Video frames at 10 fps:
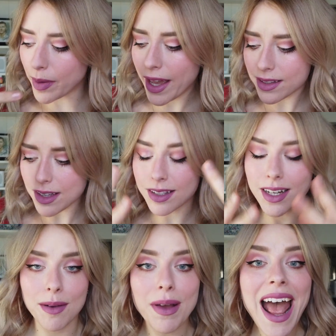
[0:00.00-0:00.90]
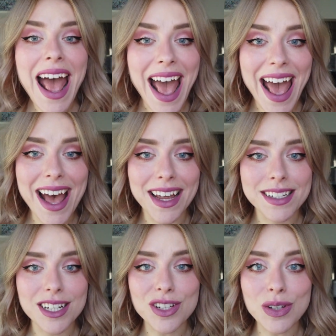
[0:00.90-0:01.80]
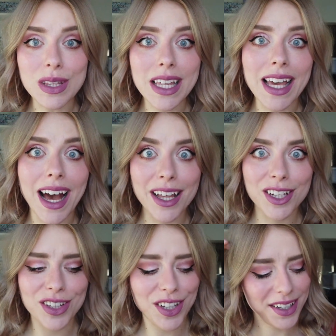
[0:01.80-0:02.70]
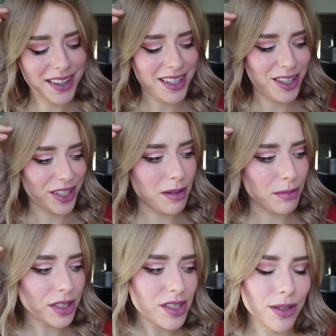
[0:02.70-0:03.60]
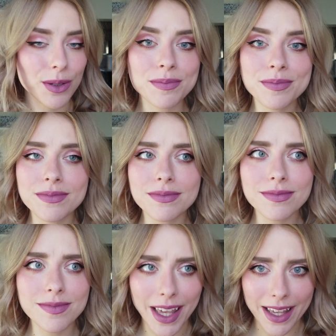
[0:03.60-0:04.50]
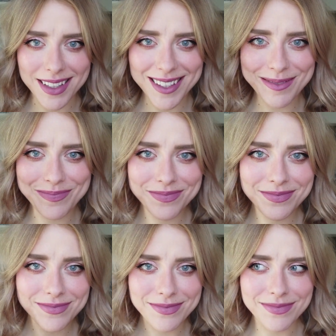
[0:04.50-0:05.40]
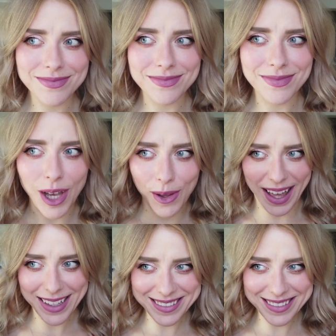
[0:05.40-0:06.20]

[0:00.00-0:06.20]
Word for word: with my hands all the time? And do the other look, the number two. Yes. Okay.